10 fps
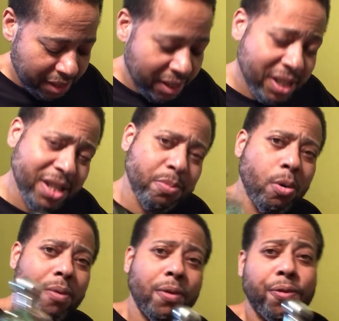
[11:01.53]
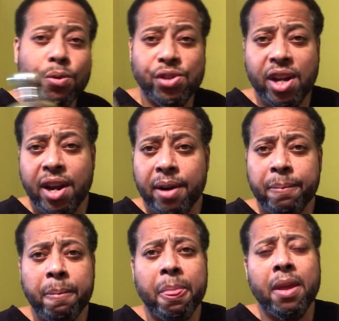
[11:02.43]
this is more of a fougere
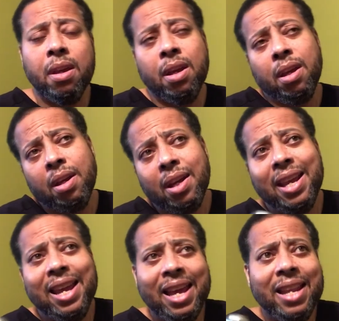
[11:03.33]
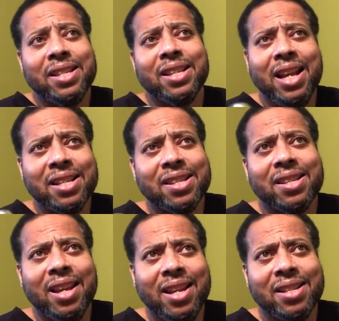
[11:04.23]
and it's
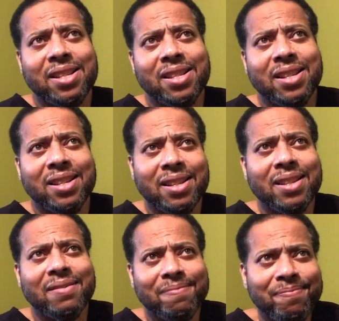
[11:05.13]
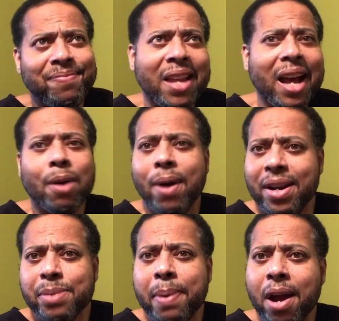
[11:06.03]
it's it's not quite
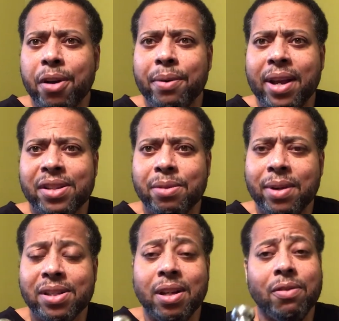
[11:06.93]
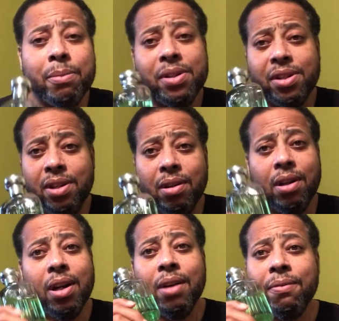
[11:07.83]
as powdery as the rest of them, but still
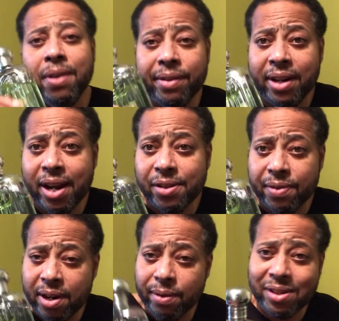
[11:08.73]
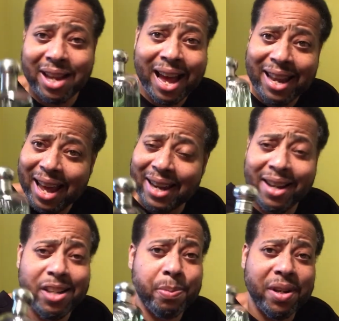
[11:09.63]
a very nice fragrance. I like
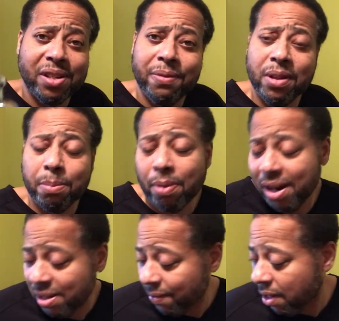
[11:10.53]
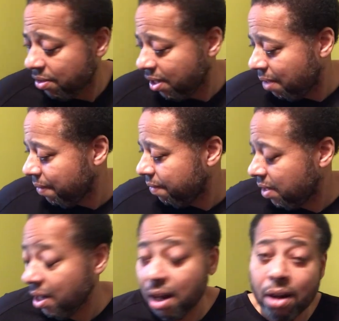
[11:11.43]
it, especially for the price of 13 to
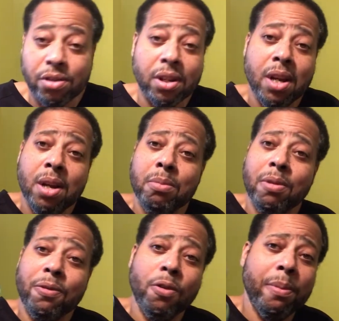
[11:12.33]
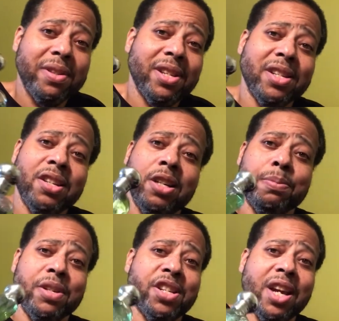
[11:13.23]
$15. Performance is good,
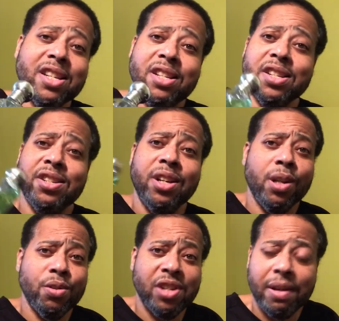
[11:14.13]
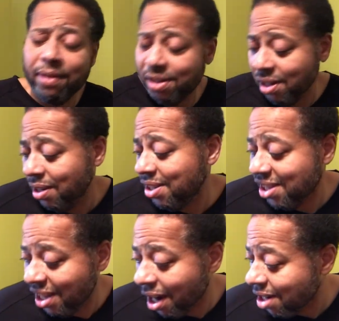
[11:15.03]
projection is good, longevity is good,
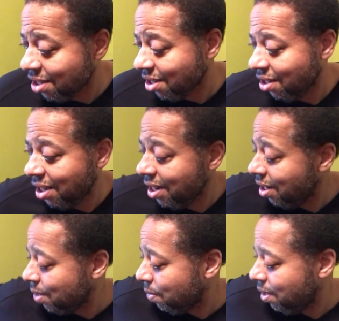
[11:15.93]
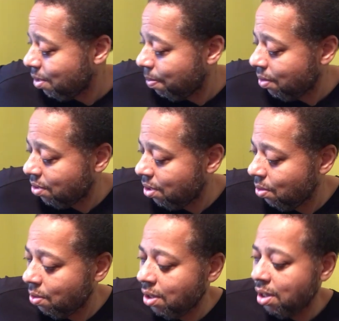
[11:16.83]
sillage is good. It does what it's supposed to do.
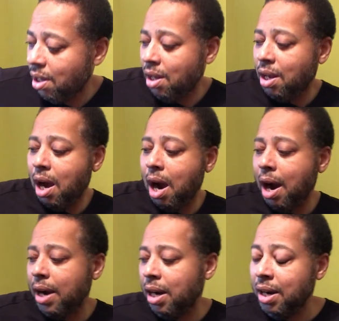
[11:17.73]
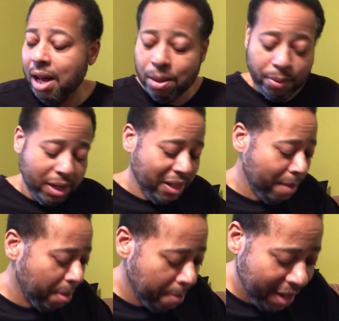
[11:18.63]
All right, another one that they've
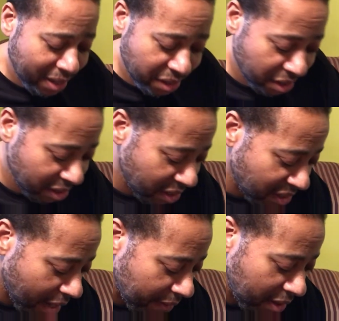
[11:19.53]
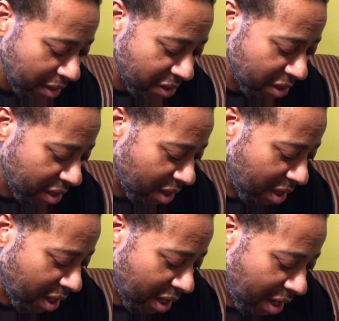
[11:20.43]
been making since the 70s.
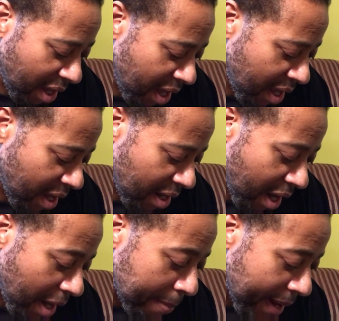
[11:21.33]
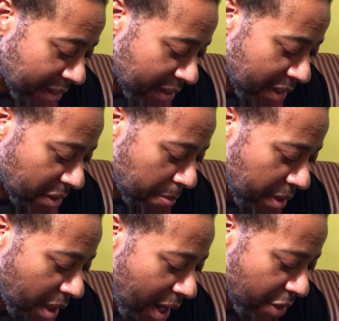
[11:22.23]
And I imagine it to be
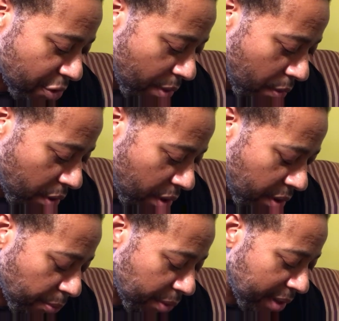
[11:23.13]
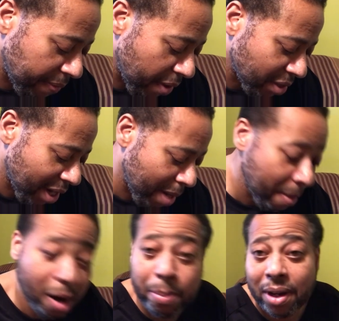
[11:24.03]
a lot stronger when it first came
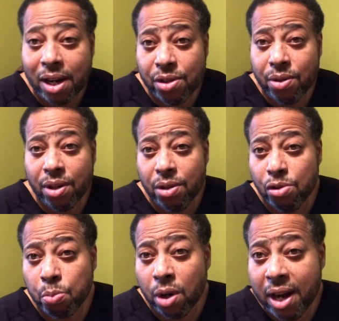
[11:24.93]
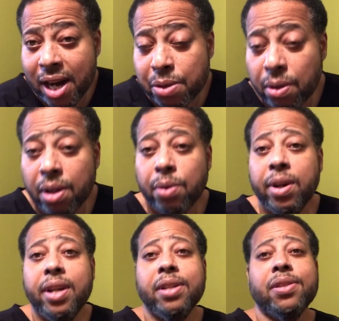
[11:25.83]
out because you could use more natural
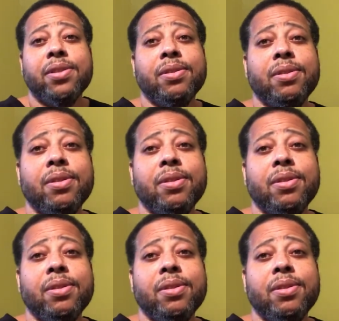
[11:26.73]
ingredients.